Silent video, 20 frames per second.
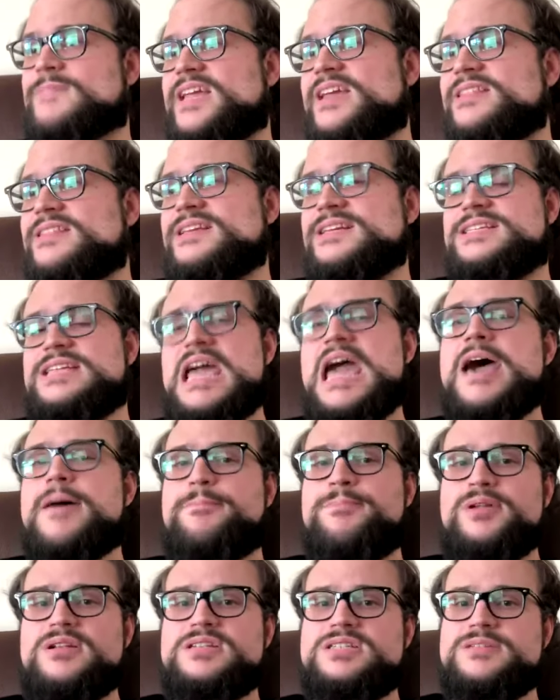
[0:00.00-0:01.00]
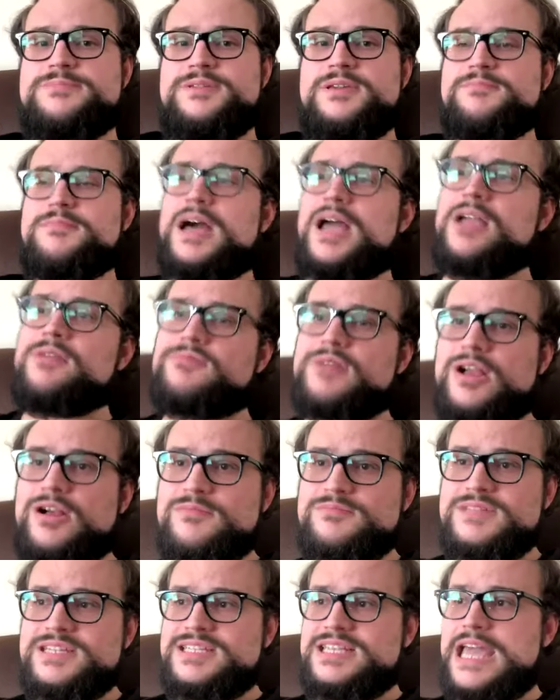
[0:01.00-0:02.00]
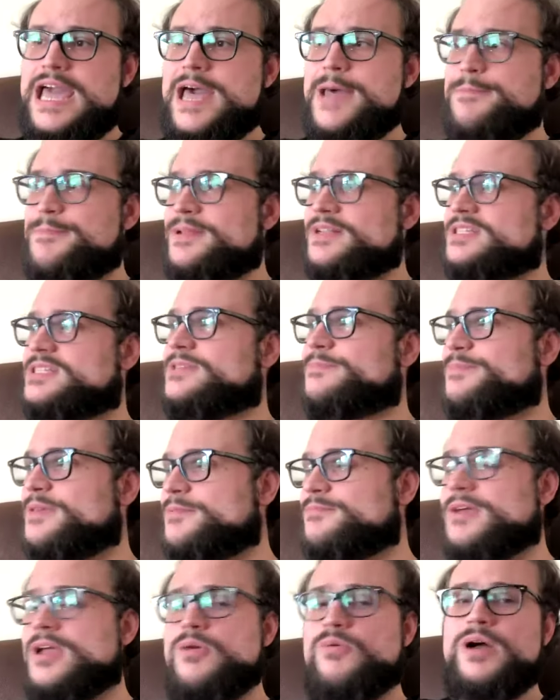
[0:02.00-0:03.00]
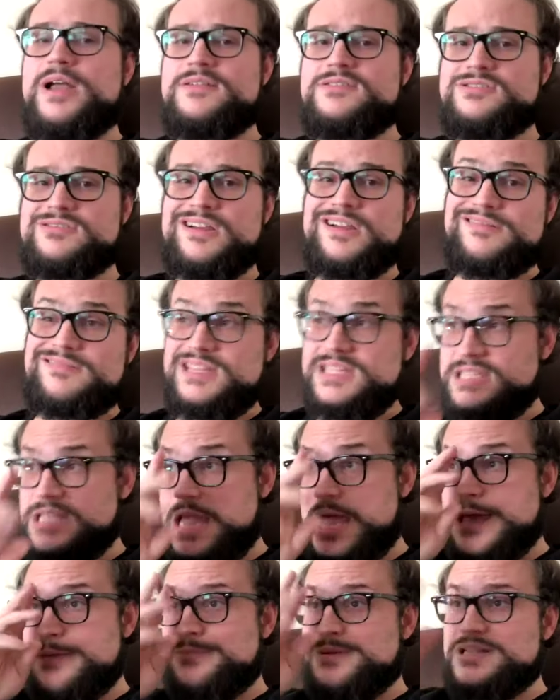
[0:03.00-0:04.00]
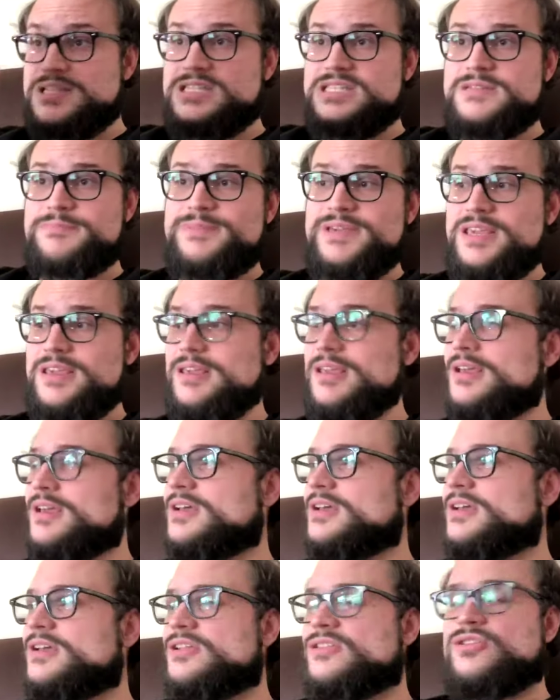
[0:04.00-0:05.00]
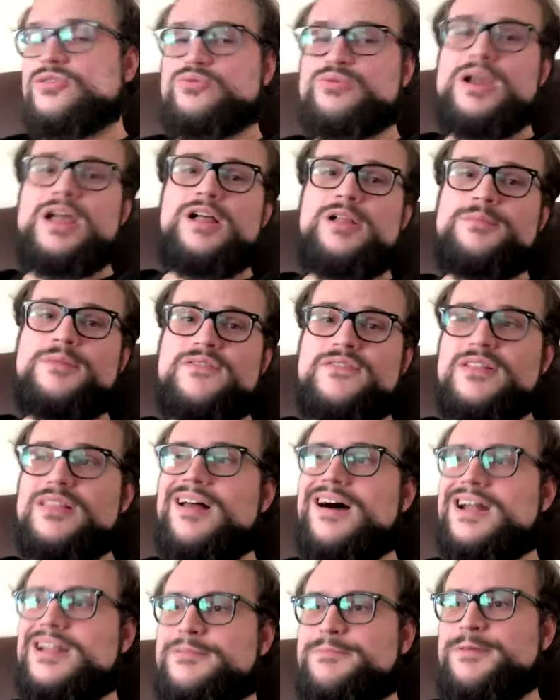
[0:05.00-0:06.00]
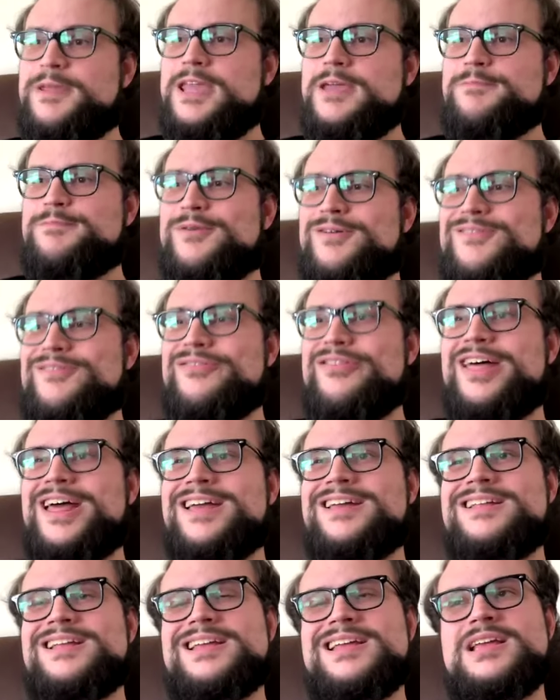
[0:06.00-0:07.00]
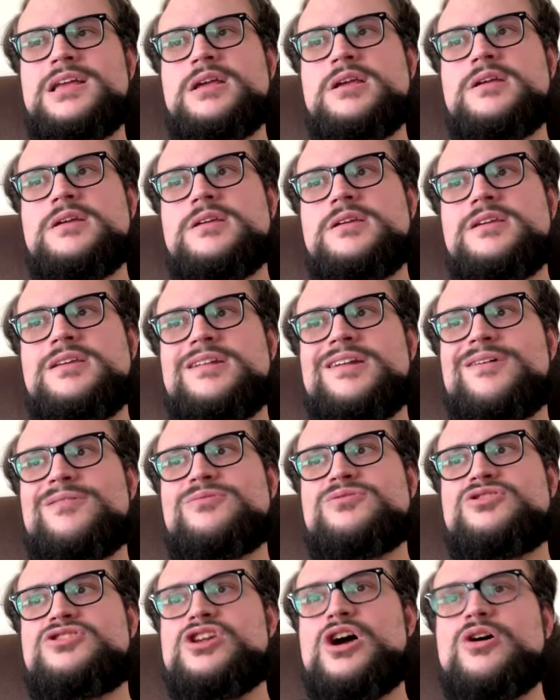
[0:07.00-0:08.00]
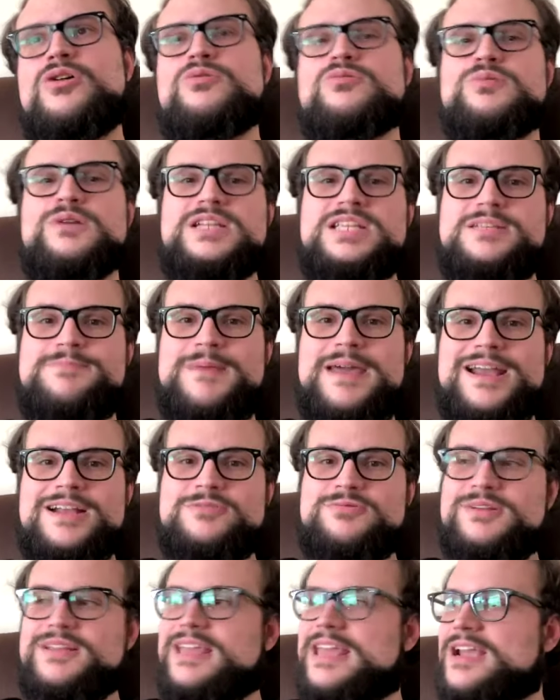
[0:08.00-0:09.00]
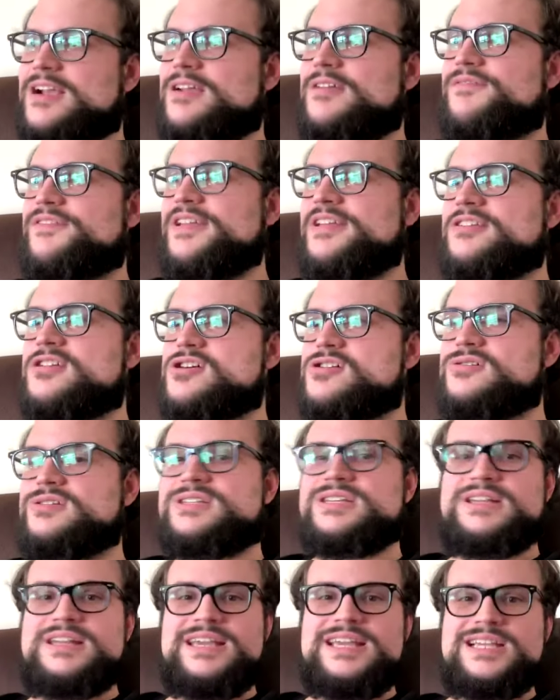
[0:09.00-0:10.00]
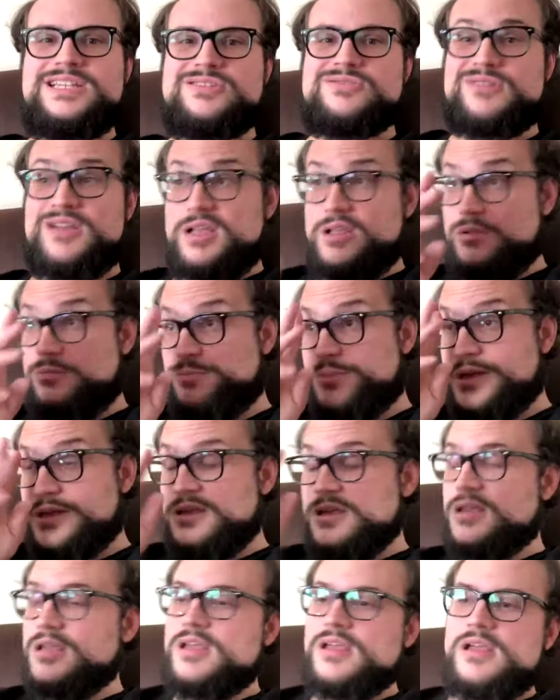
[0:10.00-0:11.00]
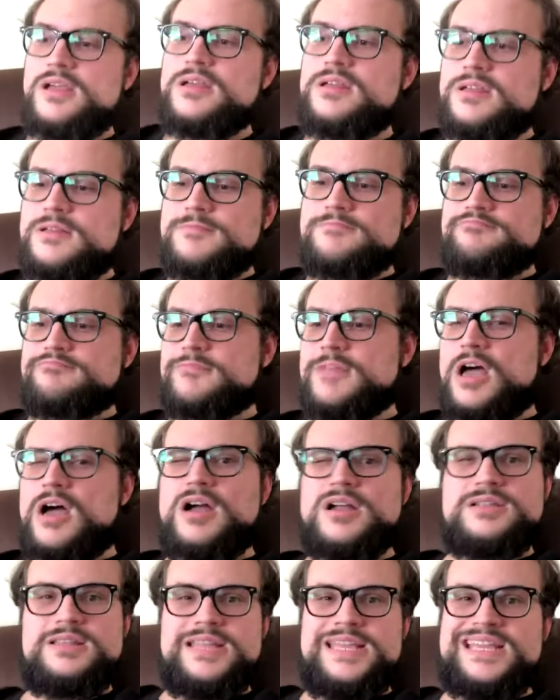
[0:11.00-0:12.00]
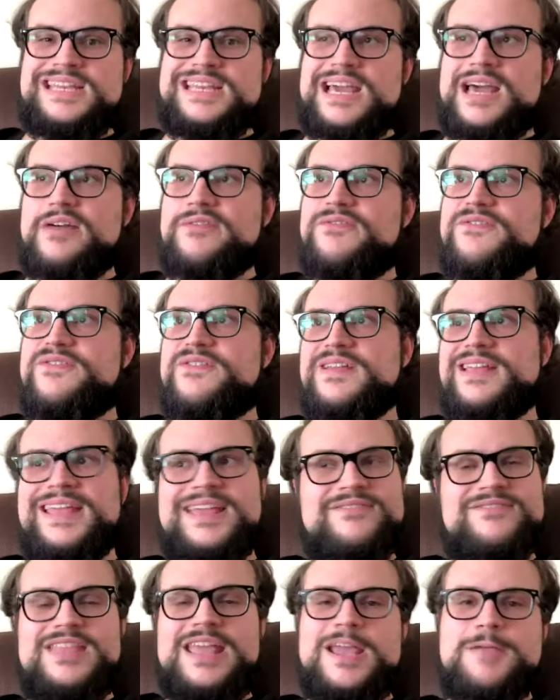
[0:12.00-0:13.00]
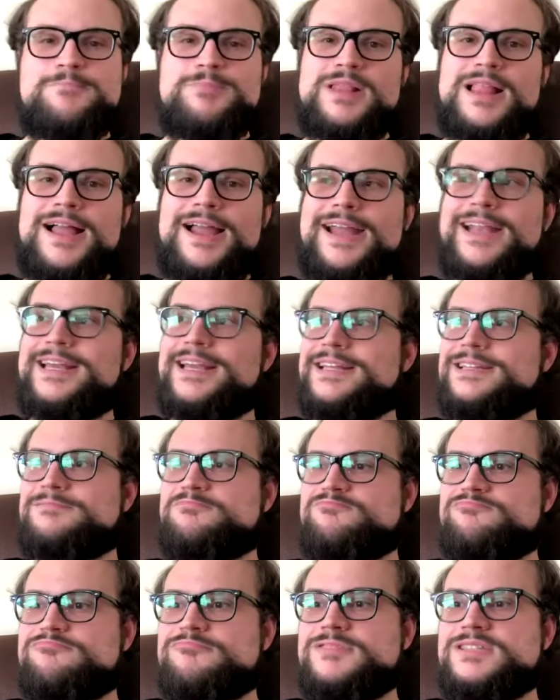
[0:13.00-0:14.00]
and this happens to be my realm. This happens to be my wife's realm. This happens to be the realm of a lot of people that, you know, don't respect what Gary Vee knows in his realm, but oddly enough, if they applied it,